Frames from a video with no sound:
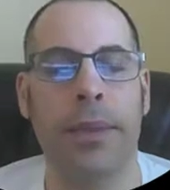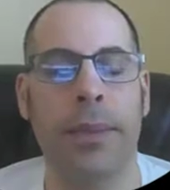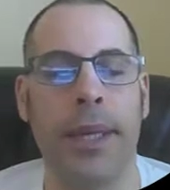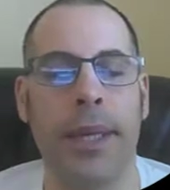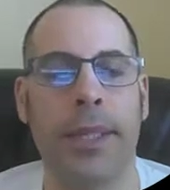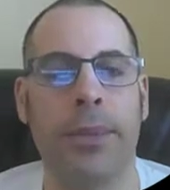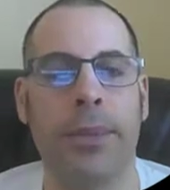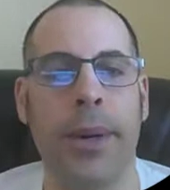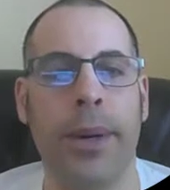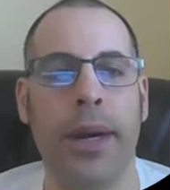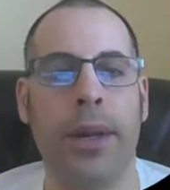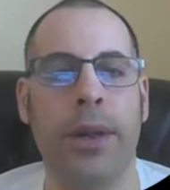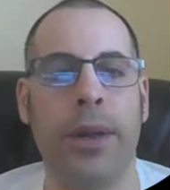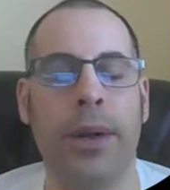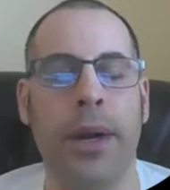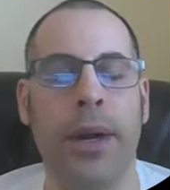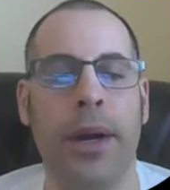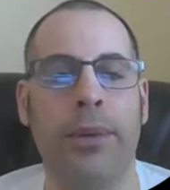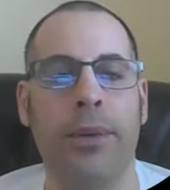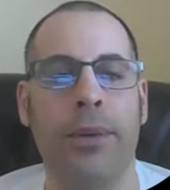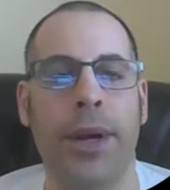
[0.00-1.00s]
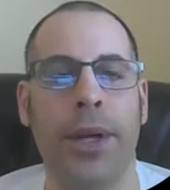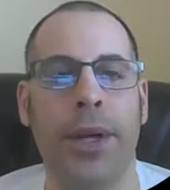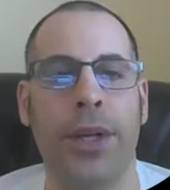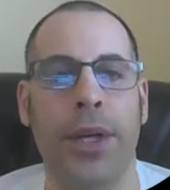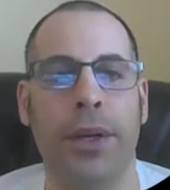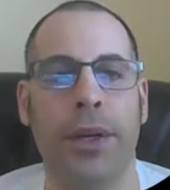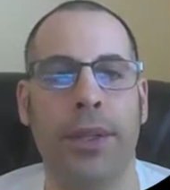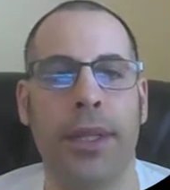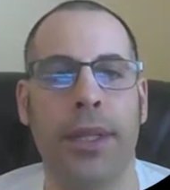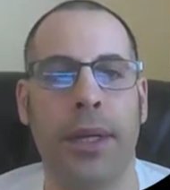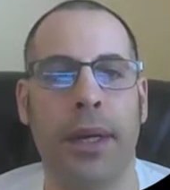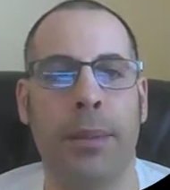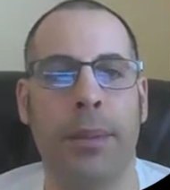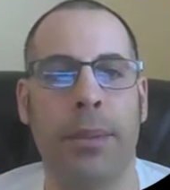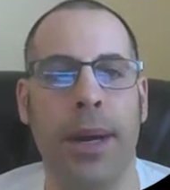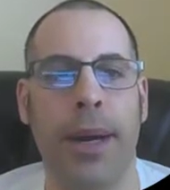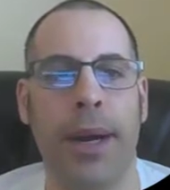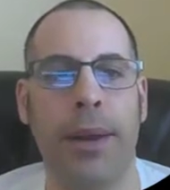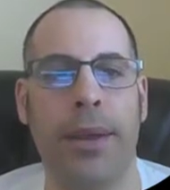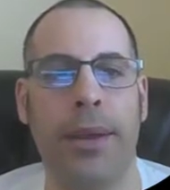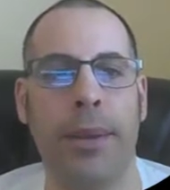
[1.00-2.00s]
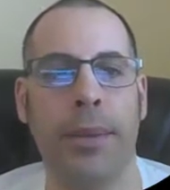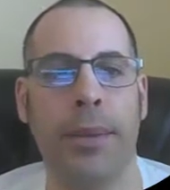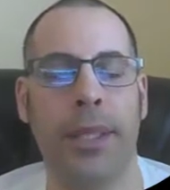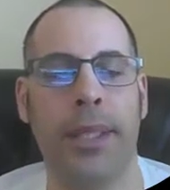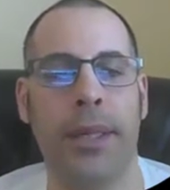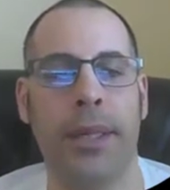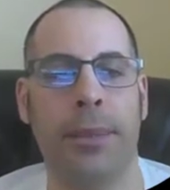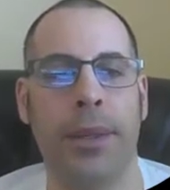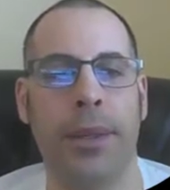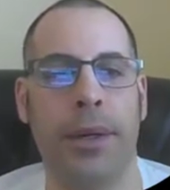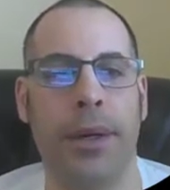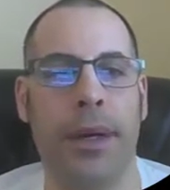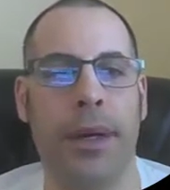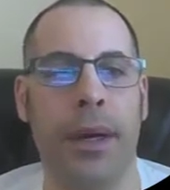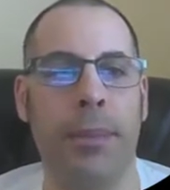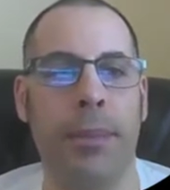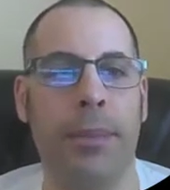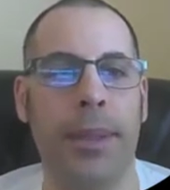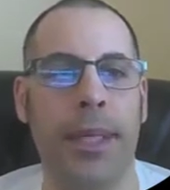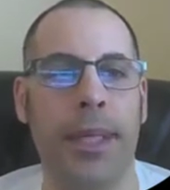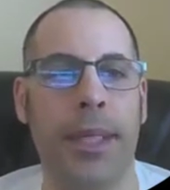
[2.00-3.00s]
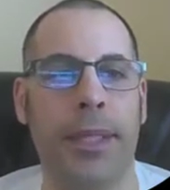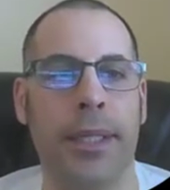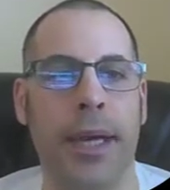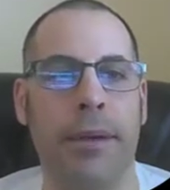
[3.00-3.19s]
The best way to look at ratios is to compare them to similar companies.